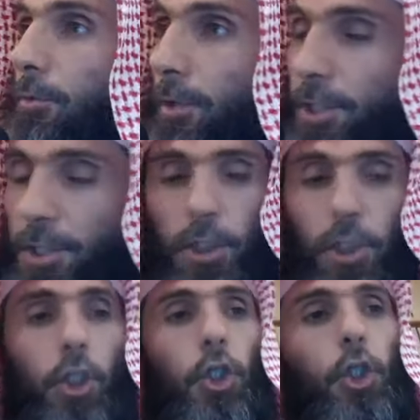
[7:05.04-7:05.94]

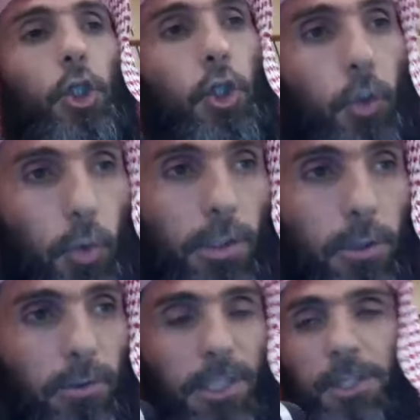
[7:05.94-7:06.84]
religion, knew the
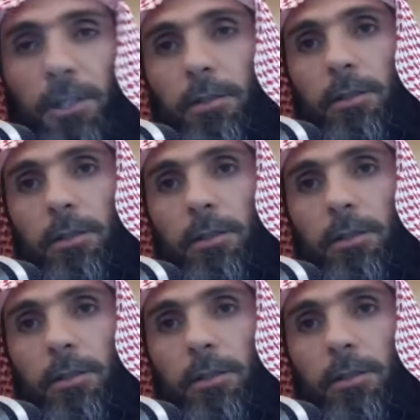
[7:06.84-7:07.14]
religion,